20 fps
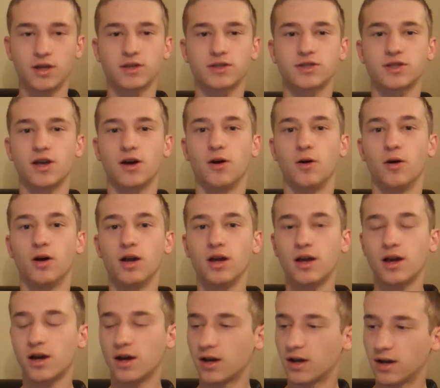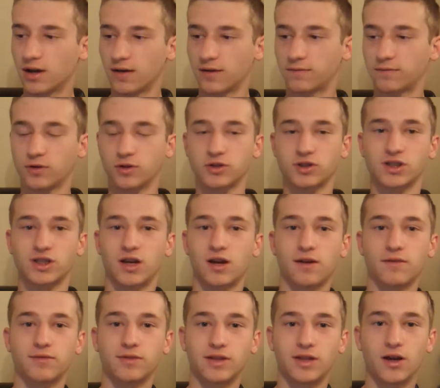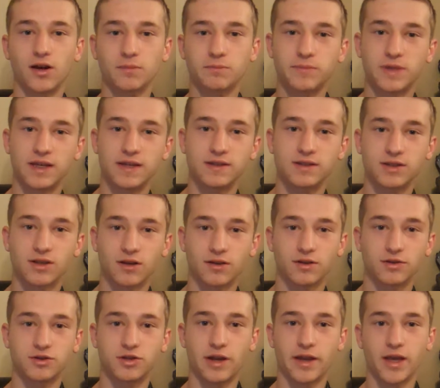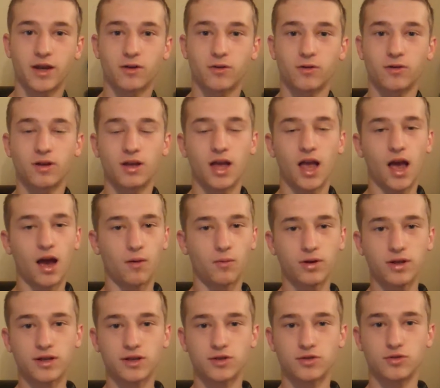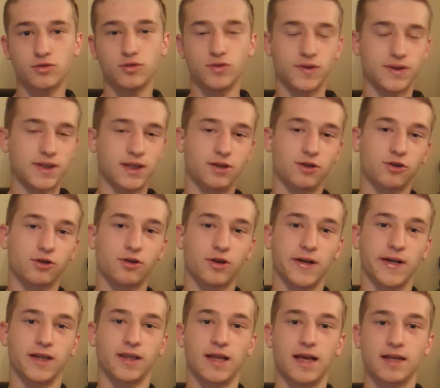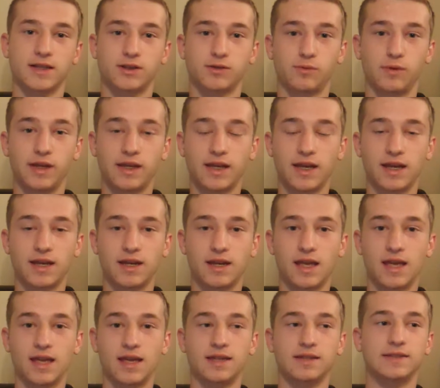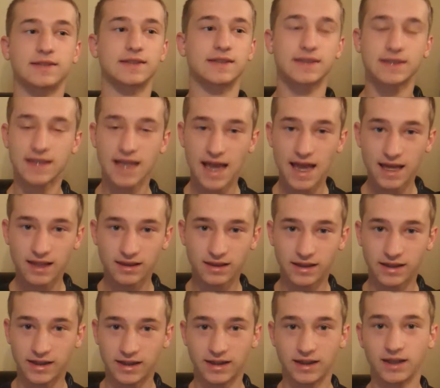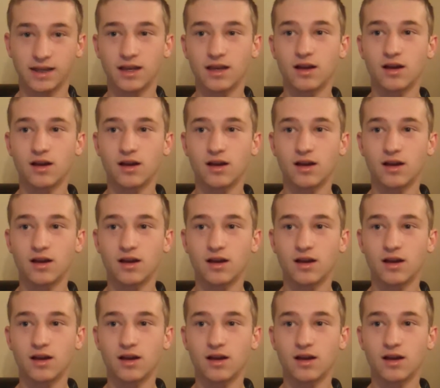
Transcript: So, first off, for the updates on the channel, I went to Cedar Creek last weekend, and sadly,